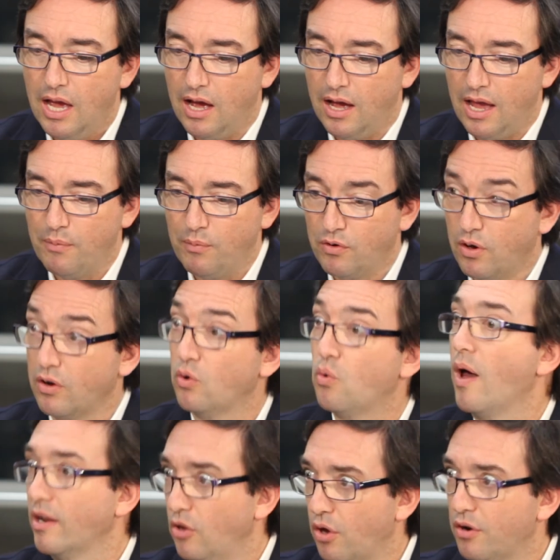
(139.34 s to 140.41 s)
and we've got
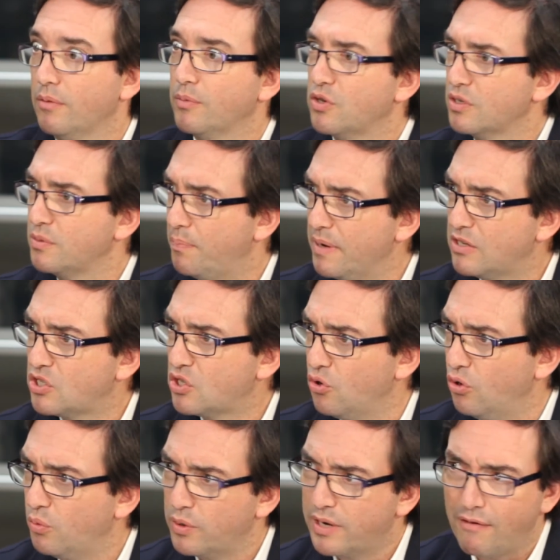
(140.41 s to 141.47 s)
quite a lot of them, because a big
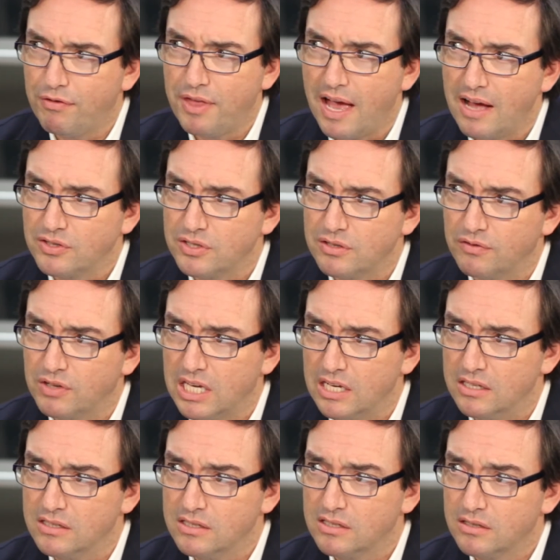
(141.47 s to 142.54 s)
school would have thousands of
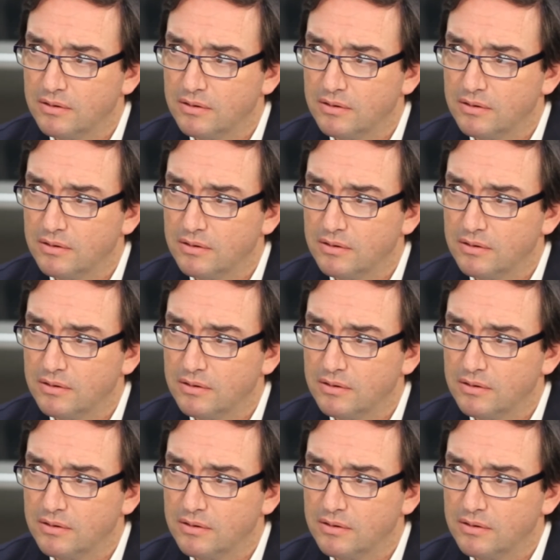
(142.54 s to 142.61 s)
kids.